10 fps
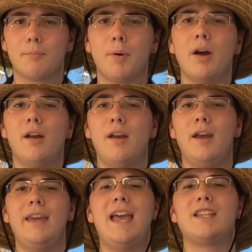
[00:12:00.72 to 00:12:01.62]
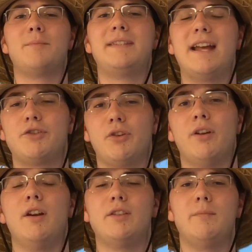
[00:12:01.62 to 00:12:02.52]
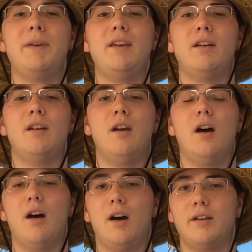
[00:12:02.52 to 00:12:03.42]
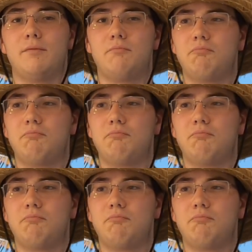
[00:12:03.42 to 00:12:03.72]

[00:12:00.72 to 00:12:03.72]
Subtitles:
but he has the potential to be a